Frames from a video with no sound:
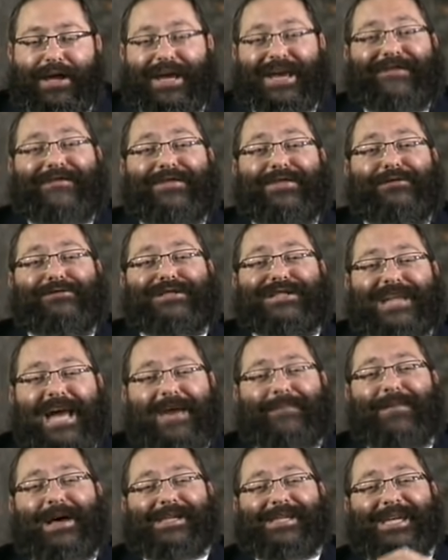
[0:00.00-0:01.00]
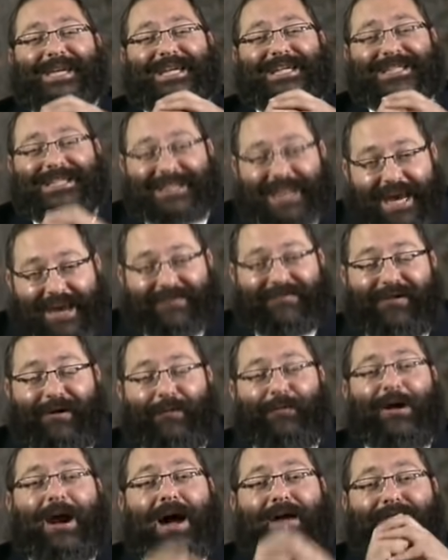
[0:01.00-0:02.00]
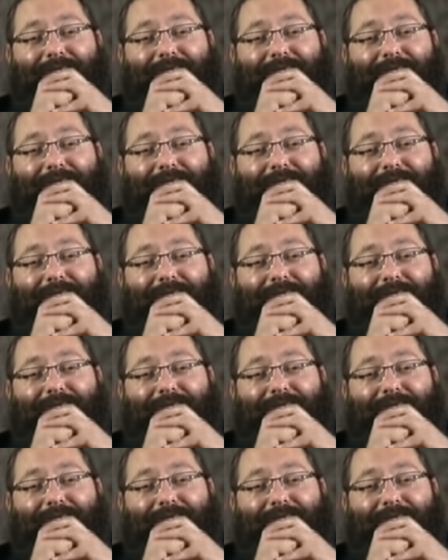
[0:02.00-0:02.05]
Even though Shem has a yeshiva where